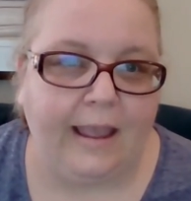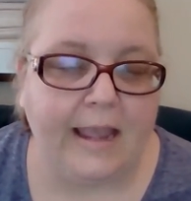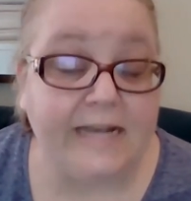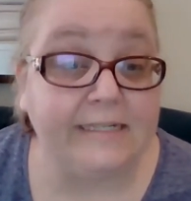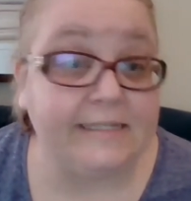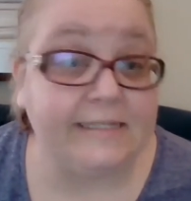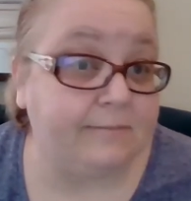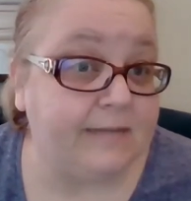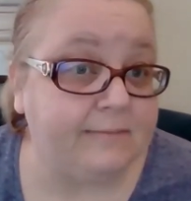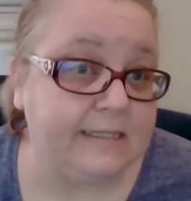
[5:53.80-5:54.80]
and
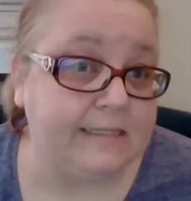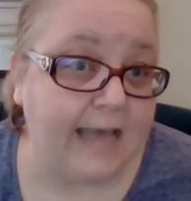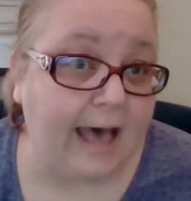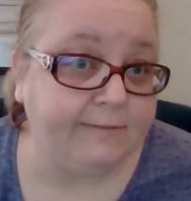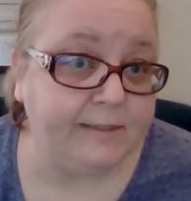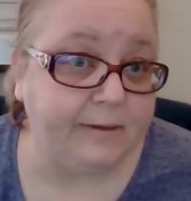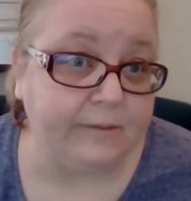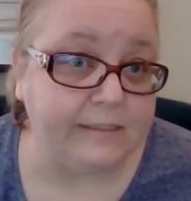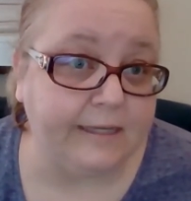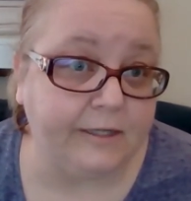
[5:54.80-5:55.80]
sometimes things have to be
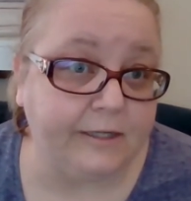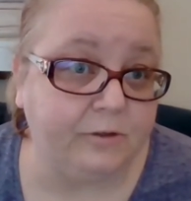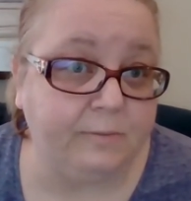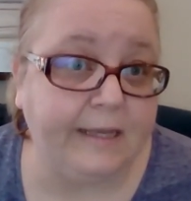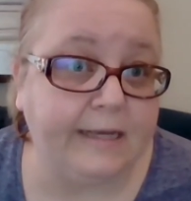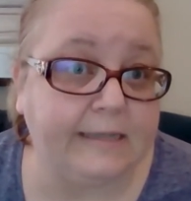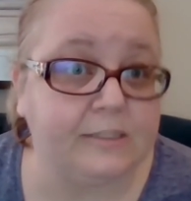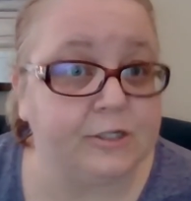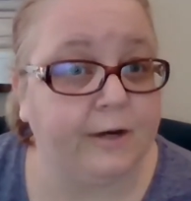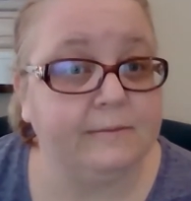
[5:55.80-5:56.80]
rescheduled because
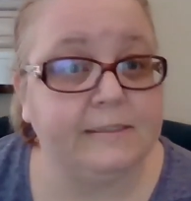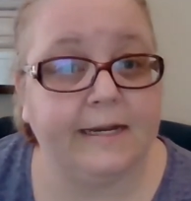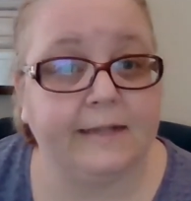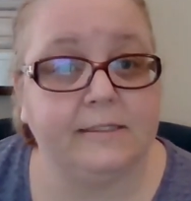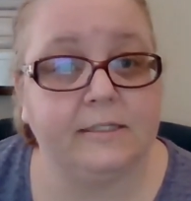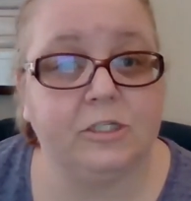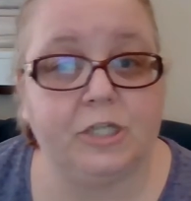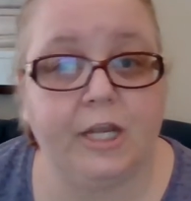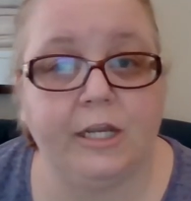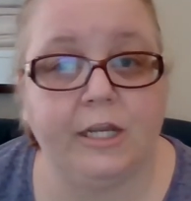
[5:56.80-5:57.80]
circumstances
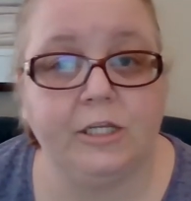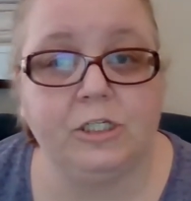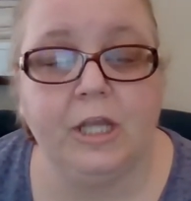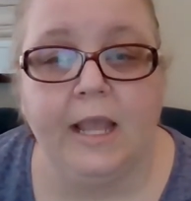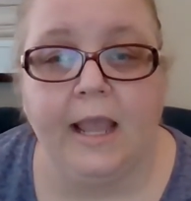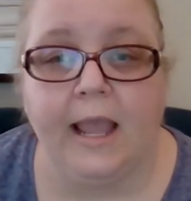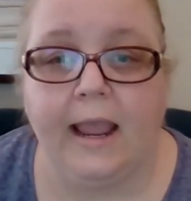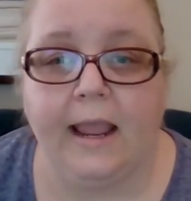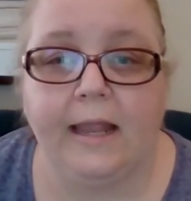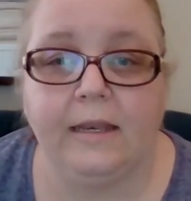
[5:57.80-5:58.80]
change
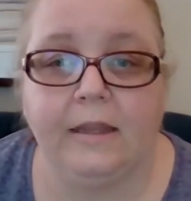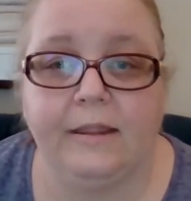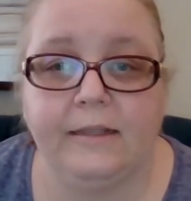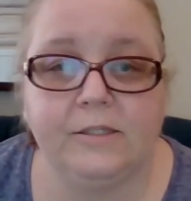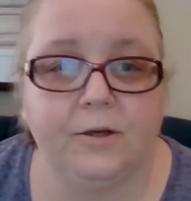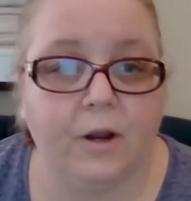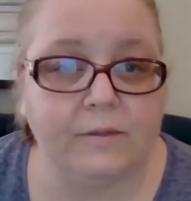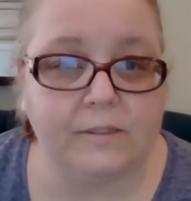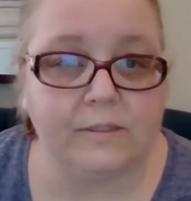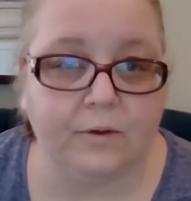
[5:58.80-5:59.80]
and things don't
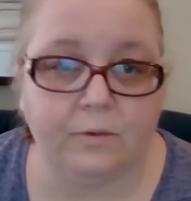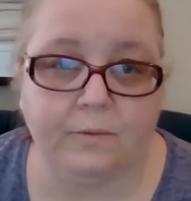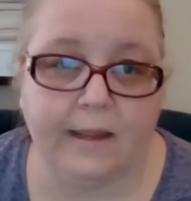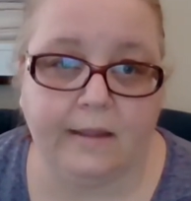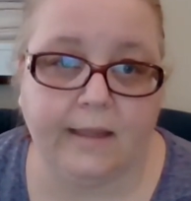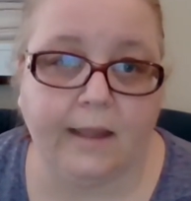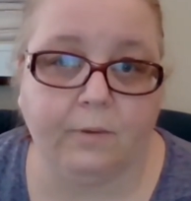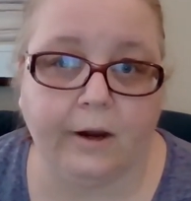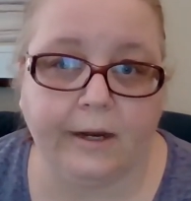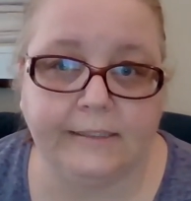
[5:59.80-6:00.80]
always go the way they
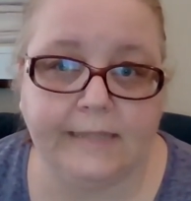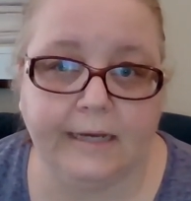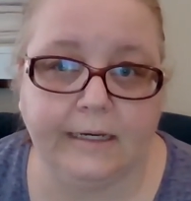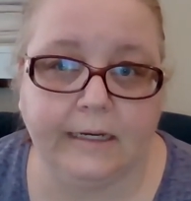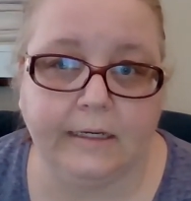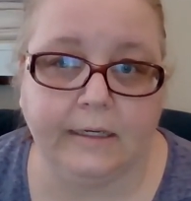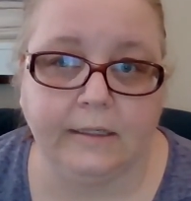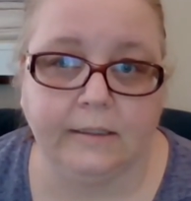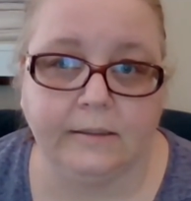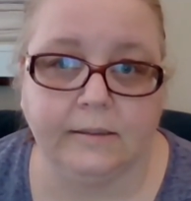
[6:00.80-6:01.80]
were intended.
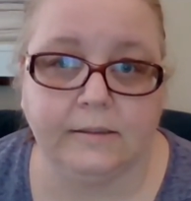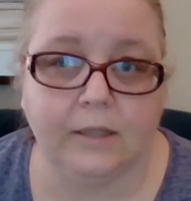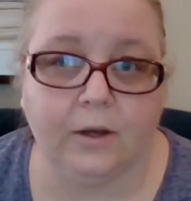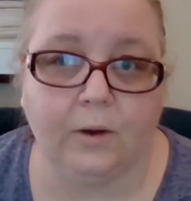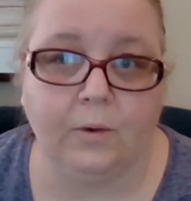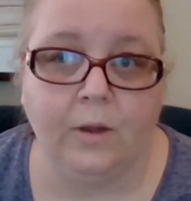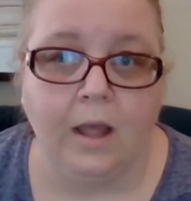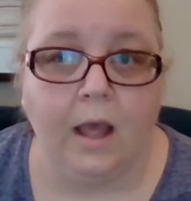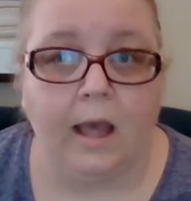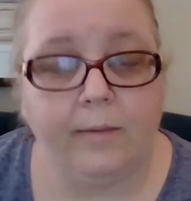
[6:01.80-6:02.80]
So
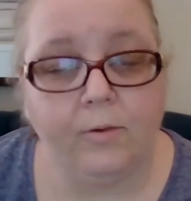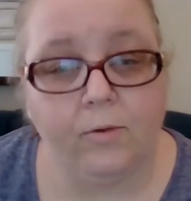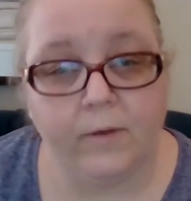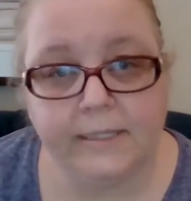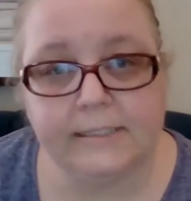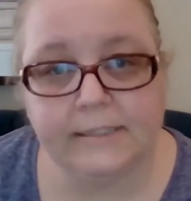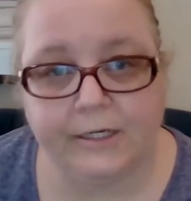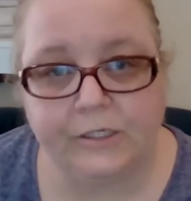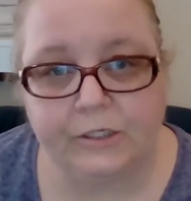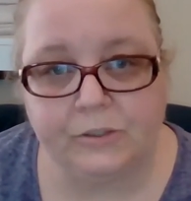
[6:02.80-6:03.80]
I'm going to
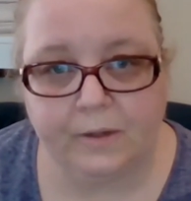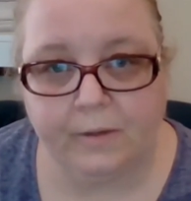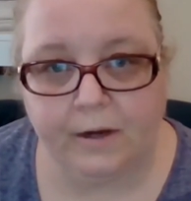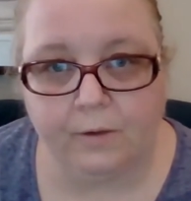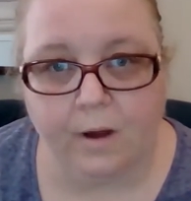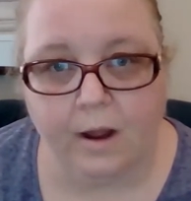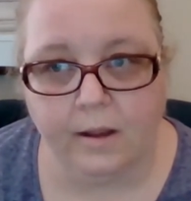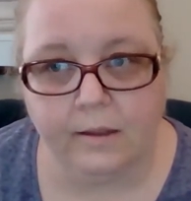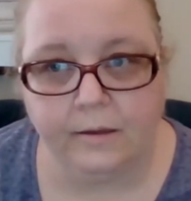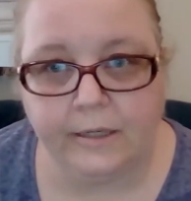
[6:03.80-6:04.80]
schedule a twenty minute
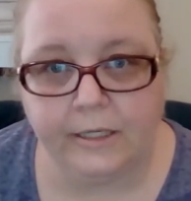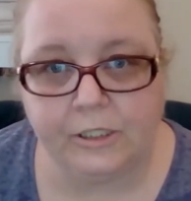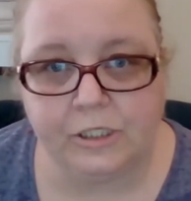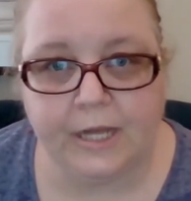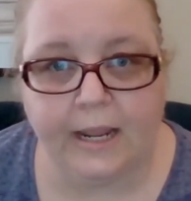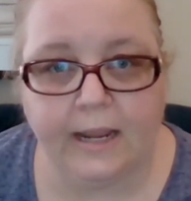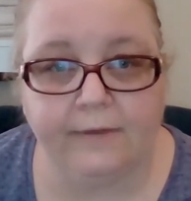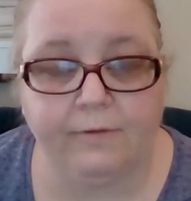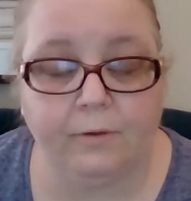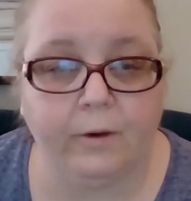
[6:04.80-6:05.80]
walk each day, and
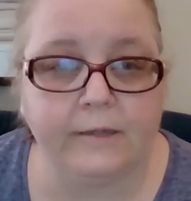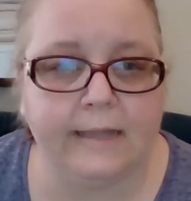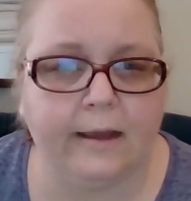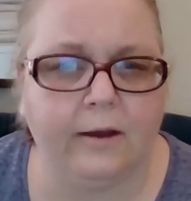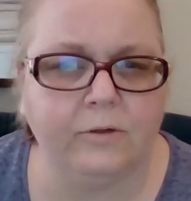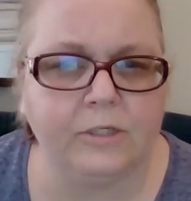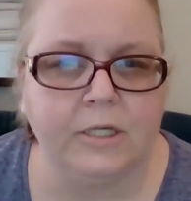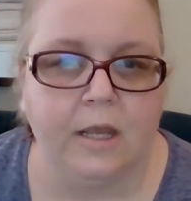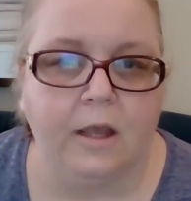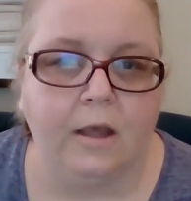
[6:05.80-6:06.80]
if it works out
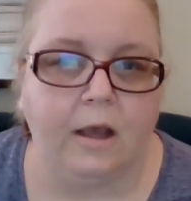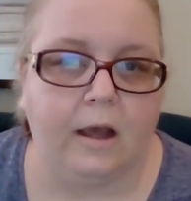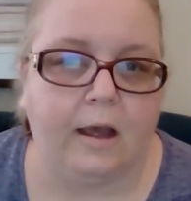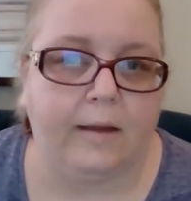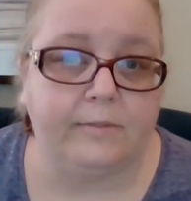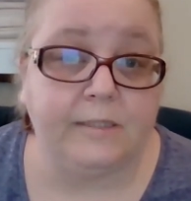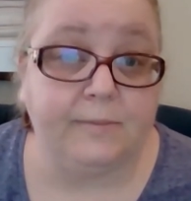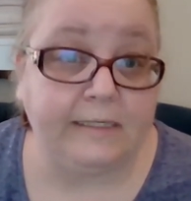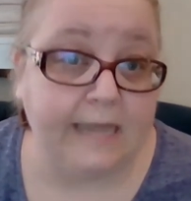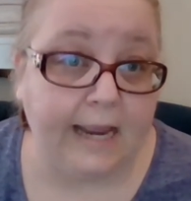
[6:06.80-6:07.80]
um, to
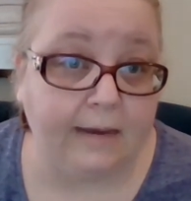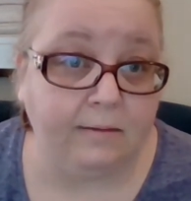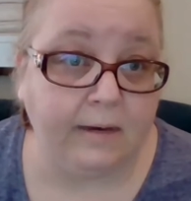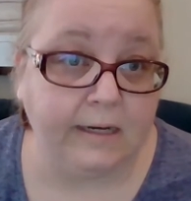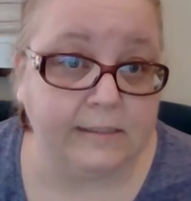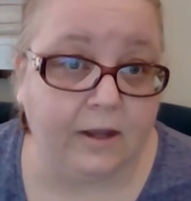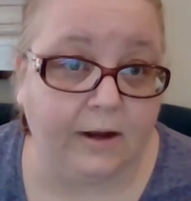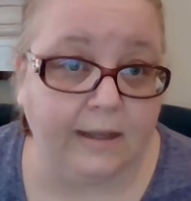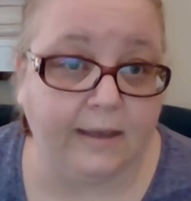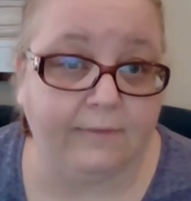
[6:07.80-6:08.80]
be ten minutes
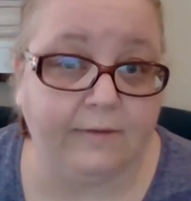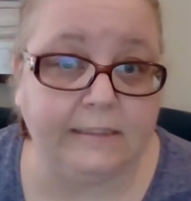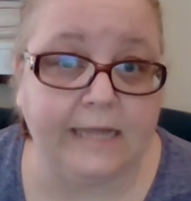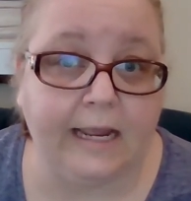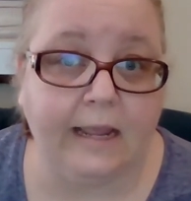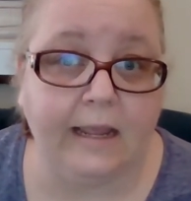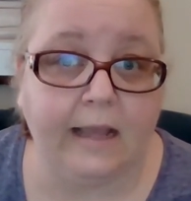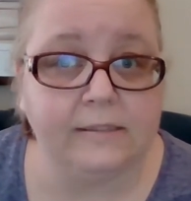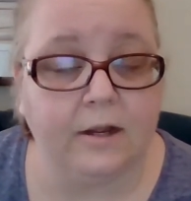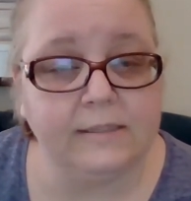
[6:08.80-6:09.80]
on a given day,
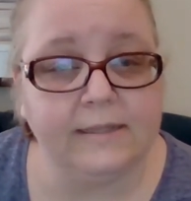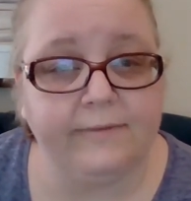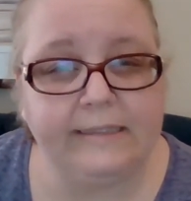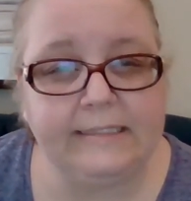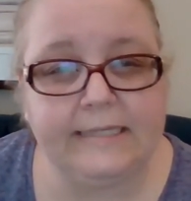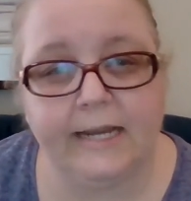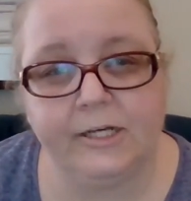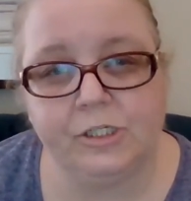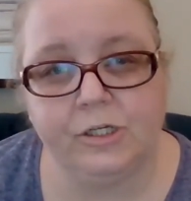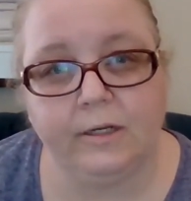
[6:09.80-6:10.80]
as long as I've
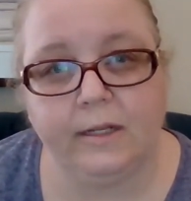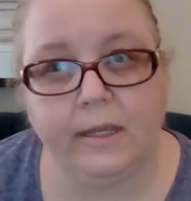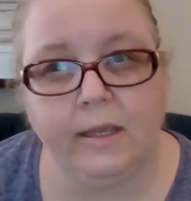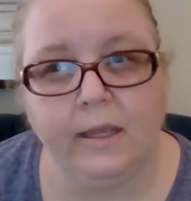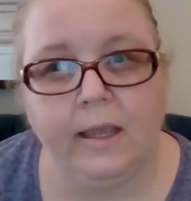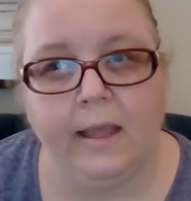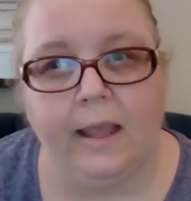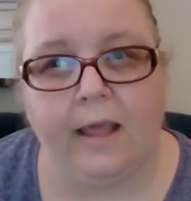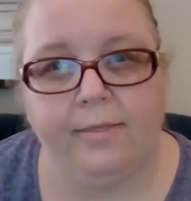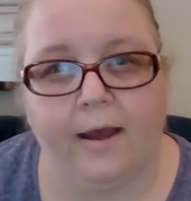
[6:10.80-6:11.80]
intentionally
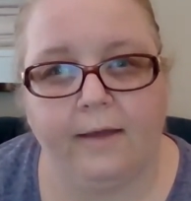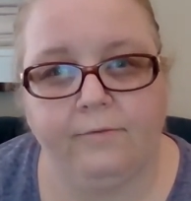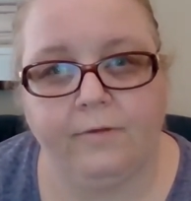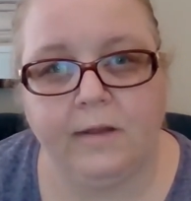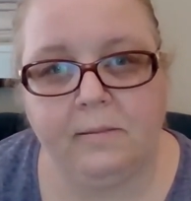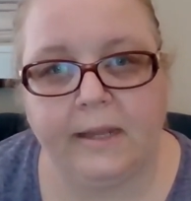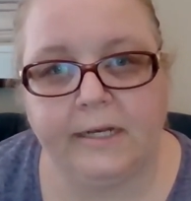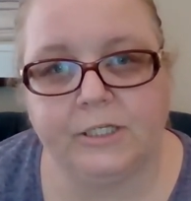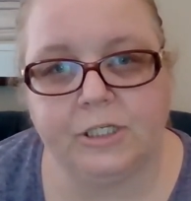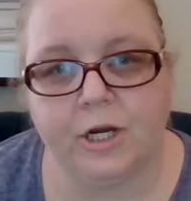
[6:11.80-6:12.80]
and thoughtfully made
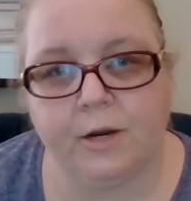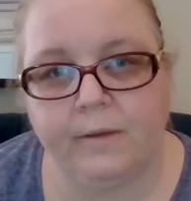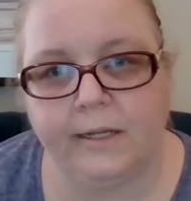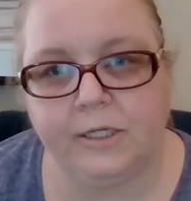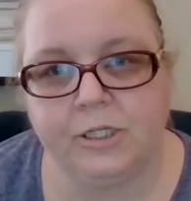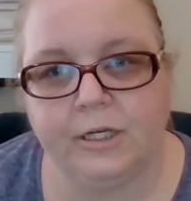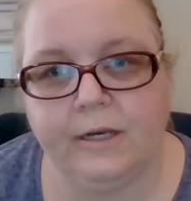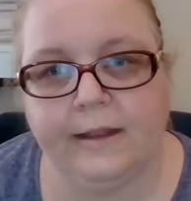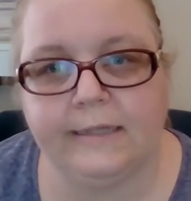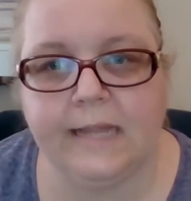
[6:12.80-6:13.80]
a
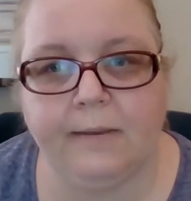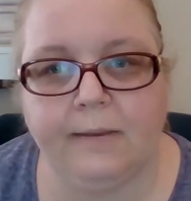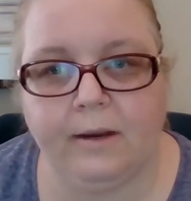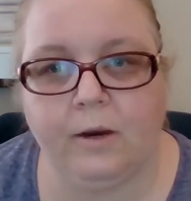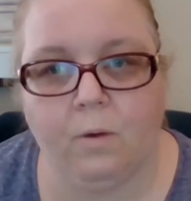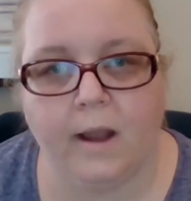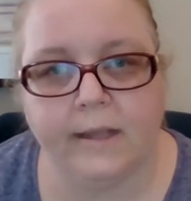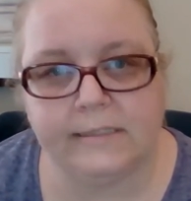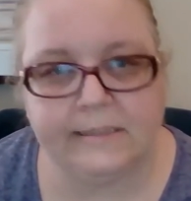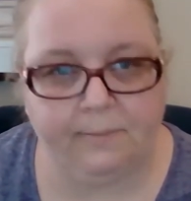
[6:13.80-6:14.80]
determination that a ten minute
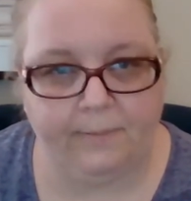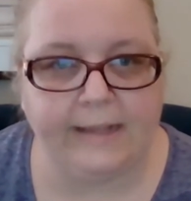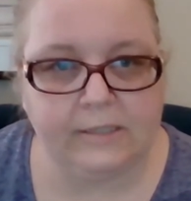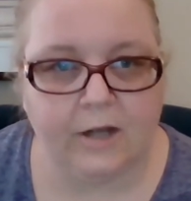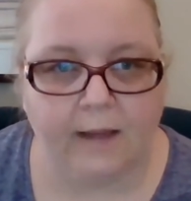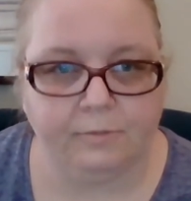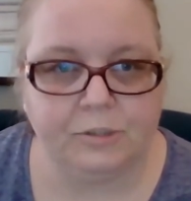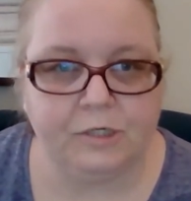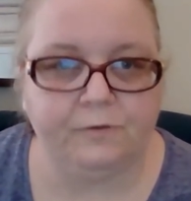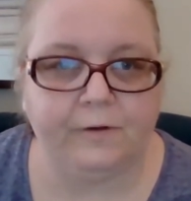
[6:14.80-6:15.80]
walk is the best
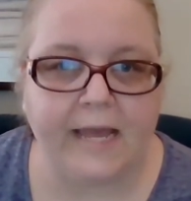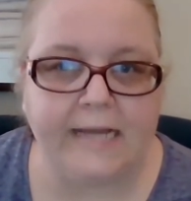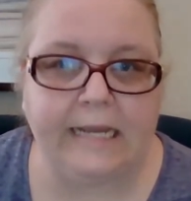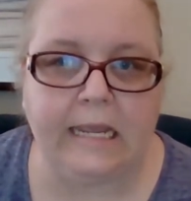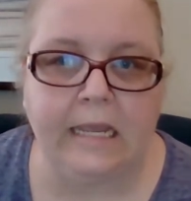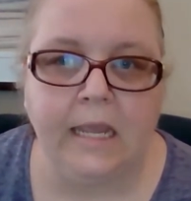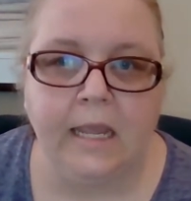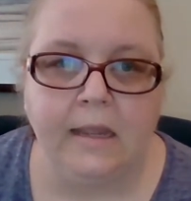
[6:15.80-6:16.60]
option for that day,